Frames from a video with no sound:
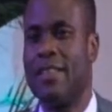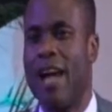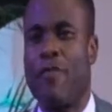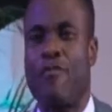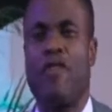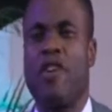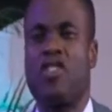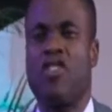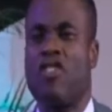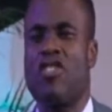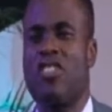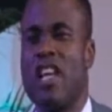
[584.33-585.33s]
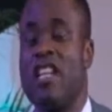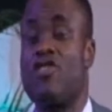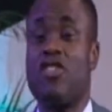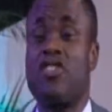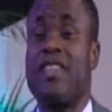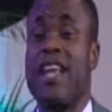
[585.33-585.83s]
At first, it doesn't. Tell, it
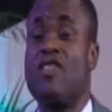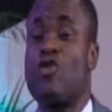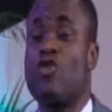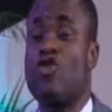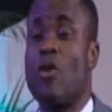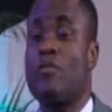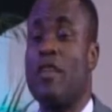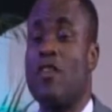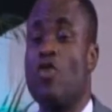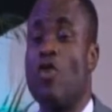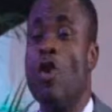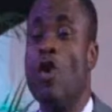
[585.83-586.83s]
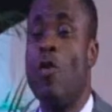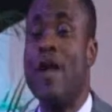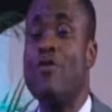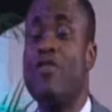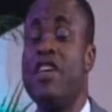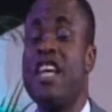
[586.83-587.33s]
just tells you something. So
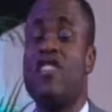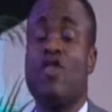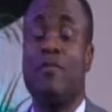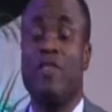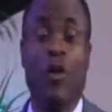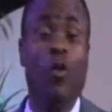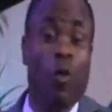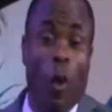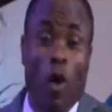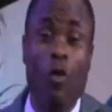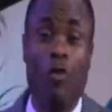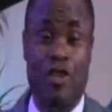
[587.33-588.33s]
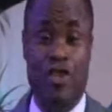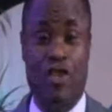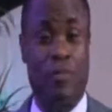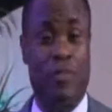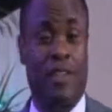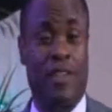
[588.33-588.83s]
when you hear something, walk with
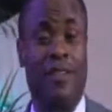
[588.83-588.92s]
something,